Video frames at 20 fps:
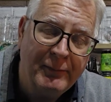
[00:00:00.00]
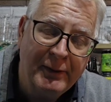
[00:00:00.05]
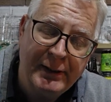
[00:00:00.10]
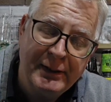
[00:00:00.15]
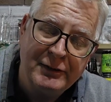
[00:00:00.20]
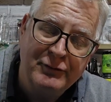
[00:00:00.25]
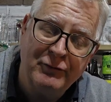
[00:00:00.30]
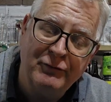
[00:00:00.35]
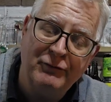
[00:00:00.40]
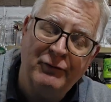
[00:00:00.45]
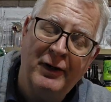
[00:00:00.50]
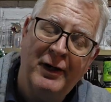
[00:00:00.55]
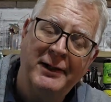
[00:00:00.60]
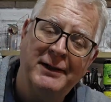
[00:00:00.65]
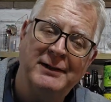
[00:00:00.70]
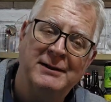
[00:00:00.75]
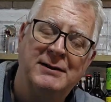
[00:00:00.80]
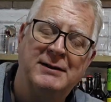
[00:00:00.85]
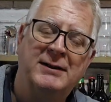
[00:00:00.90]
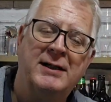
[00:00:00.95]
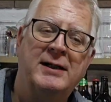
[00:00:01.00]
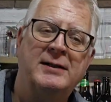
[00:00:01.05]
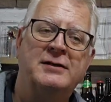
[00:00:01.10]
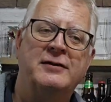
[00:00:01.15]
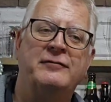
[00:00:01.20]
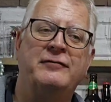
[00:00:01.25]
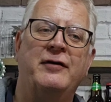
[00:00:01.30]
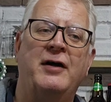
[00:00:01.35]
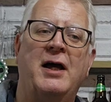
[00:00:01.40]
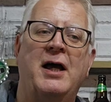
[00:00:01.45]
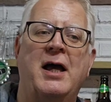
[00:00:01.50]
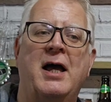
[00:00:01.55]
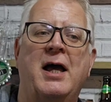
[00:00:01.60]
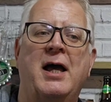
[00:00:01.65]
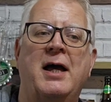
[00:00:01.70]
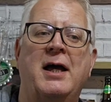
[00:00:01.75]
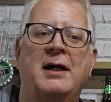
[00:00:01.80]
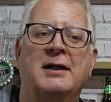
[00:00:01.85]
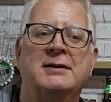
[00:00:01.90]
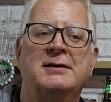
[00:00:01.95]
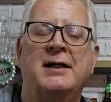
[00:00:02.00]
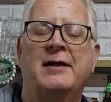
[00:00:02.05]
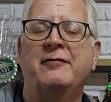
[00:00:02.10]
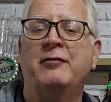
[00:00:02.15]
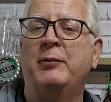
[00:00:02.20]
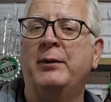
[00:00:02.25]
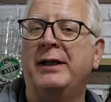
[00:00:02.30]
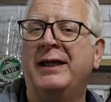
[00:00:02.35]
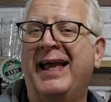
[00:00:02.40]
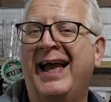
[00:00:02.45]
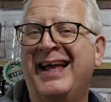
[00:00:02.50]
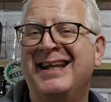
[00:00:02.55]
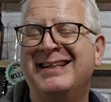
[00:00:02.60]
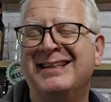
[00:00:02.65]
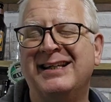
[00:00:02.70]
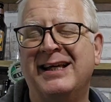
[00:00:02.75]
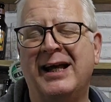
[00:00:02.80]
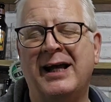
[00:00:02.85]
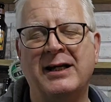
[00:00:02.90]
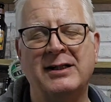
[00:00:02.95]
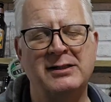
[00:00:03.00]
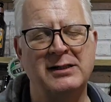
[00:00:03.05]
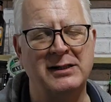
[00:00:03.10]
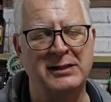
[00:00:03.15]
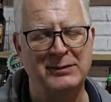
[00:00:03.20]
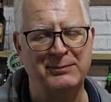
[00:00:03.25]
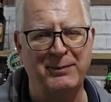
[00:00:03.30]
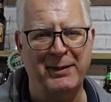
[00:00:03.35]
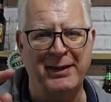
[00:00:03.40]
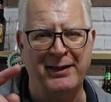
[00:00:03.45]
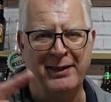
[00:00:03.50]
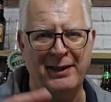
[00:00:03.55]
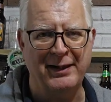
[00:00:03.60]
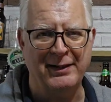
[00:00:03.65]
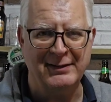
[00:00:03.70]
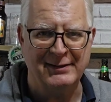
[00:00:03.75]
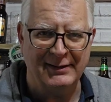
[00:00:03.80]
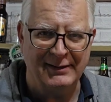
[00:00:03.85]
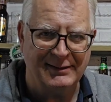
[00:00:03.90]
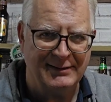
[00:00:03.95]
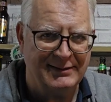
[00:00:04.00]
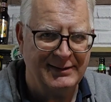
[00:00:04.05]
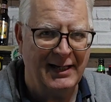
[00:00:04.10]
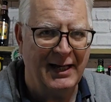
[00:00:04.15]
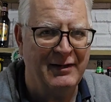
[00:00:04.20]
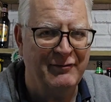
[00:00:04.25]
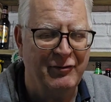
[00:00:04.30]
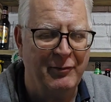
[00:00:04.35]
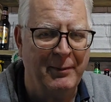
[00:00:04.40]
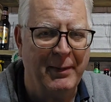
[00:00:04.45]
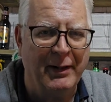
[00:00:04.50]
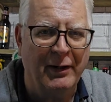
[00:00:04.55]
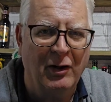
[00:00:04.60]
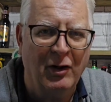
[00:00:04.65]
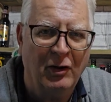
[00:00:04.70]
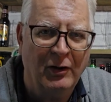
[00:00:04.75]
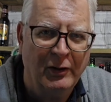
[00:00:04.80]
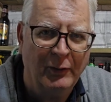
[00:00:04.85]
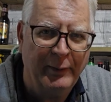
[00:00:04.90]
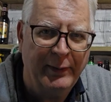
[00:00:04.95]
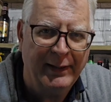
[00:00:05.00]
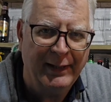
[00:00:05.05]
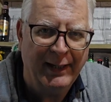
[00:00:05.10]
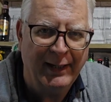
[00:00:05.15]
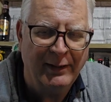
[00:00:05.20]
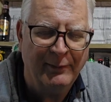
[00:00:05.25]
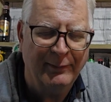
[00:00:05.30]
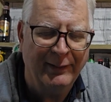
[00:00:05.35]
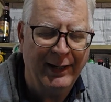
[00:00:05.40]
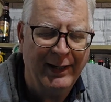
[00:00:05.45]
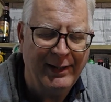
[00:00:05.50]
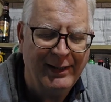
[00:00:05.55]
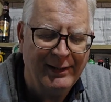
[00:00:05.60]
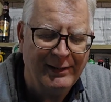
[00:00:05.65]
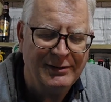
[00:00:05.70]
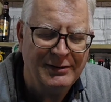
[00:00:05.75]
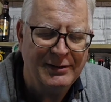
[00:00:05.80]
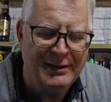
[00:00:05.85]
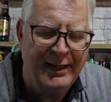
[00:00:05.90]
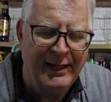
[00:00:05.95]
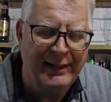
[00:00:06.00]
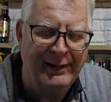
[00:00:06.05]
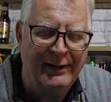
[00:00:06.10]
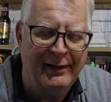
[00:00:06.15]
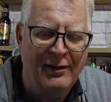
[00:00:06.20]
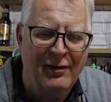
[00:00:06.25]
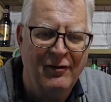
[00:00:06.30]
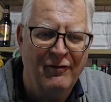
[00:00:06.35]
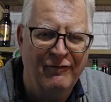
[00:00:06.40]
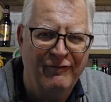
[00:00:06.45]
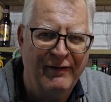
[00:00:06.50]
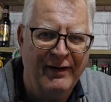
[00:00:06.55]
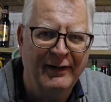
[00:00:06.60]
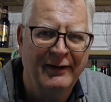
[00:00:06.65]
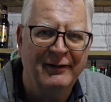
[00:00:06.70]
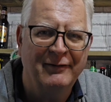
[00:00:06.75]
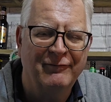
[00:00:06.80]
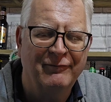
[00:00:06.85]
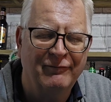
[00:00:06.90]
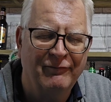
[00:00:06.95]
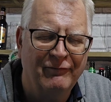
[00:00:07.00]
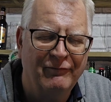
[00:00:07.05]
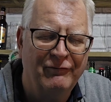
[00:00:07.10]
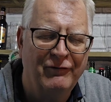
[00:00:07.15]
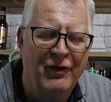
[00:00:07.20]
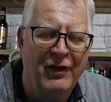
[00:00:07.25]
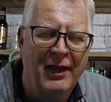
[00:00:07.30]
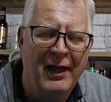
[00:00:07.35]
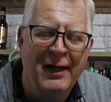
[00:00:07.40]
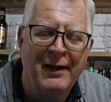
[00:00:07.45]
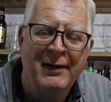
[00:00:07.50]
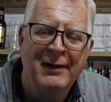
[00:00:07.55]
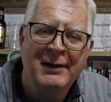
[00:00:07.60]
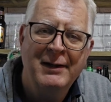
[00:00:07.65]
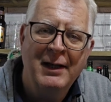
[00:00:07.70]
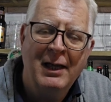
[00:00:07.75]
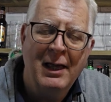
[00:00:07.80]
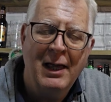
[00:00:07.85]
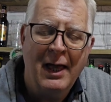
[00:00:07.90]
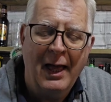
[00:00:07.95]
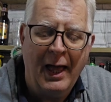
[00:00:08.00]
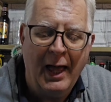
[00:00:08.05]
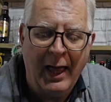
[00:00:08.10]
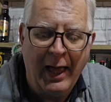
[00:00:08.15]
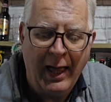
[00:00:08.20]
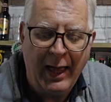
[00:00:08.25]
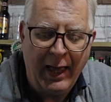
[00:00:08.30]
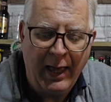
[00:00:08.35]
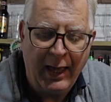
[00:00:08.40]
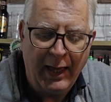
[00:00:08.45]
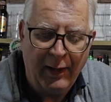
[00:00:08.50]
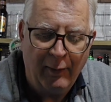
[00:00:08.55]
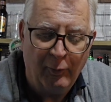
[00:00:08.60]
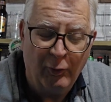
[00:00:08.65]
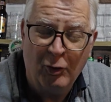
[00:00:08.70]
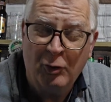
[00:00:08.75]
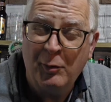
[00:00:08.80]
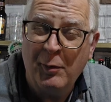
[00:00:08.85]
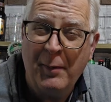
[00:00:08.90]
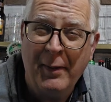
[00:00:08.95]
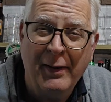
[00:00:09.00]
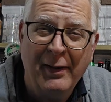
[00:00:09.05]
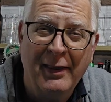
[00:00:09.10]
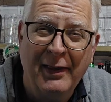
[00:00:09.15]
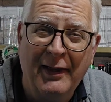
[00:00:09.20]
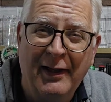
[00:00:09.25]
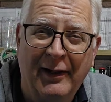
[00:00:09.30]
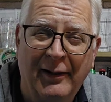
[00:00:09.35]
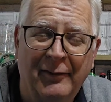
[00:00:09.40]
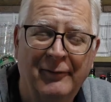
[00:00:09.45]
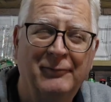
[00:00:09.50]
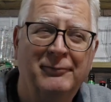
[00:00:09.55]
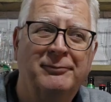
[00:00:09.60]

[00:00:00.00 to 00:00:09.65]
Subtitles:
It's Fun Friday. It's start of a weekend. Actually, it's better than that, isn't it? It's start of a bank holiday weekend. We get an extra day. Thank for that. What could be better than that?